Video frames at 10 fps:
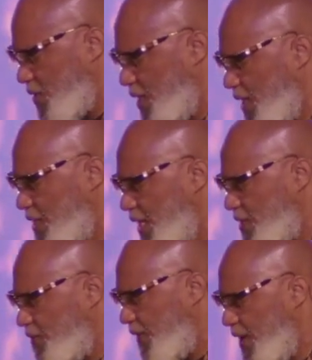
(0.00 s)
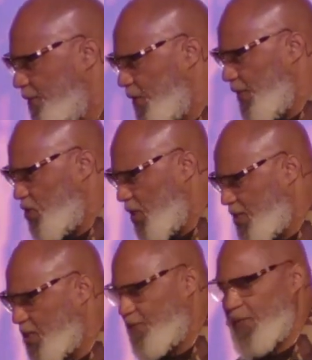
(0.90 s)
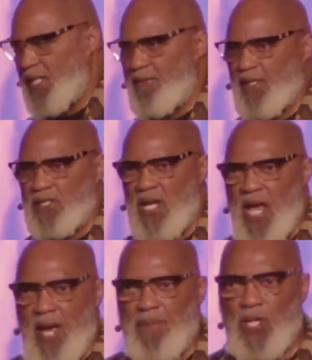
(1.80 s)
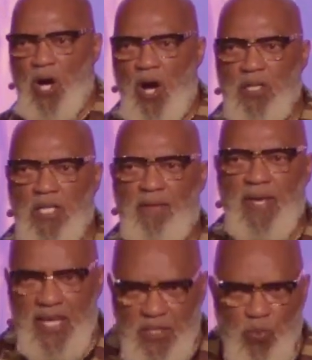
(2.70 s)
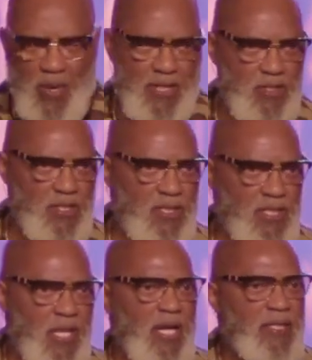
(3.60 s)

our sins, He's faithful and just to forgive us? And because of His righteousness,